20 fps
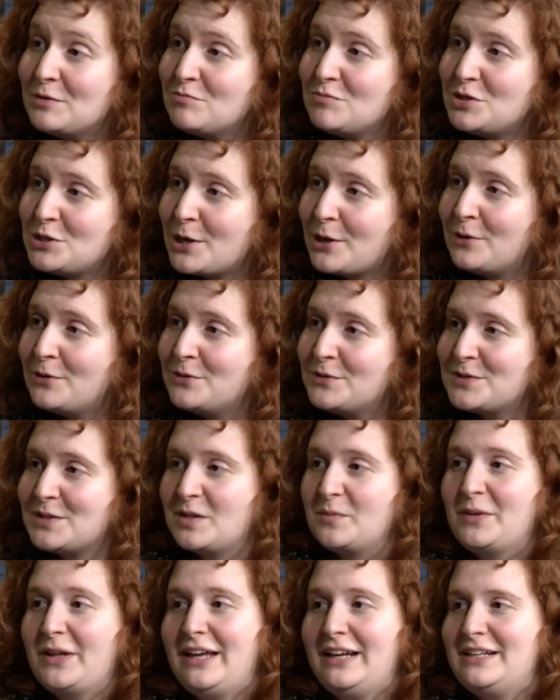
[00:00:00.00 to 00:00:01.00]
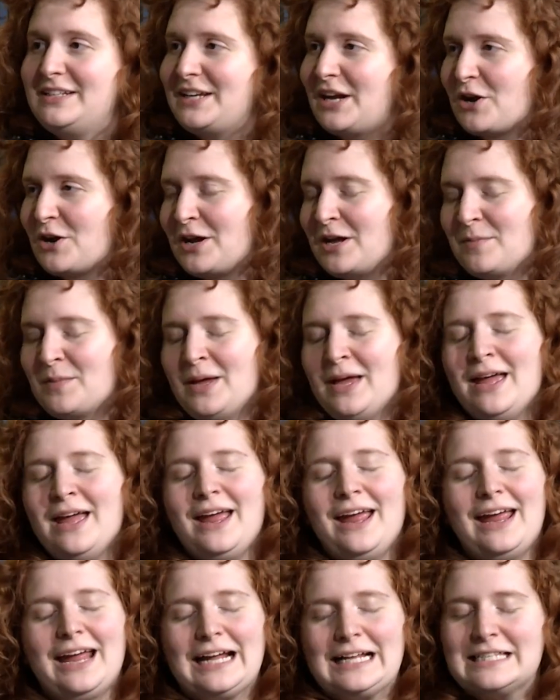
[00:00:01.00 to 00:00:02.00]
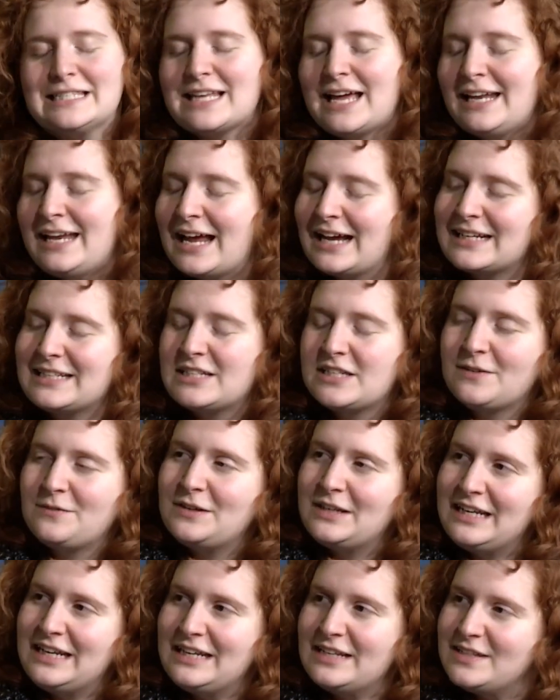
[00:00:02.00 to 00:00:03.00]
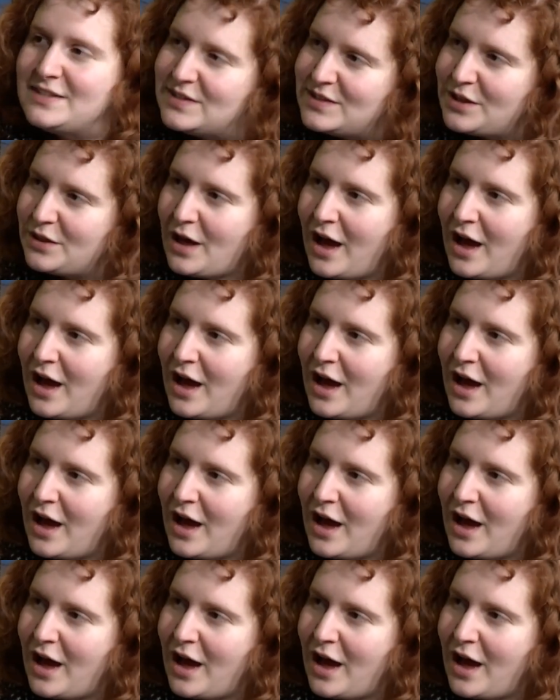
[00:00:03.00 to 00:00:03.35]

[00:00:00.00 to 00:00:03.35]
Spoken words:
shows in the planetarium, hands-on activities